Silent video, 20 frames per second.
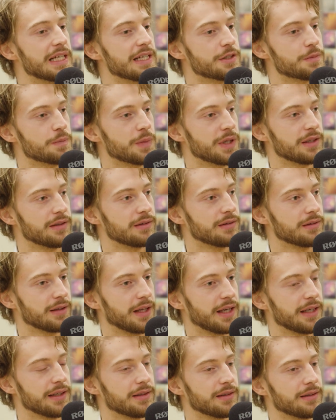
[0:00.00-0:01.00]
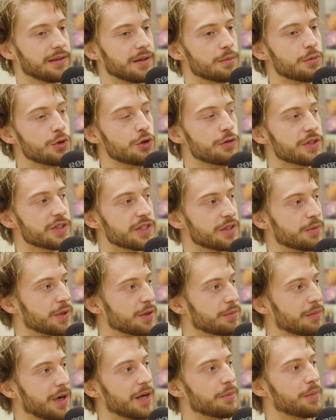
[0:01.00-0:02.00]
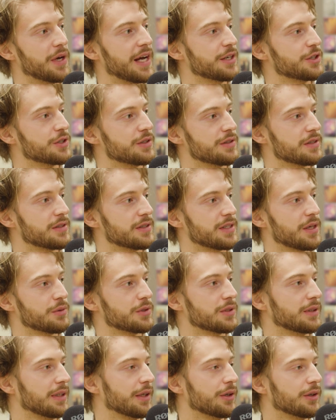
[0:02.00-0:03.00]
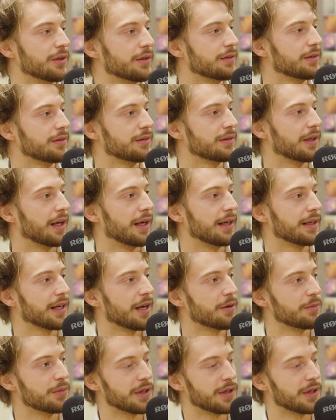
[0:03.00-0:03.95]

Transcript: it's been like movies have been my passion since I was little. Like I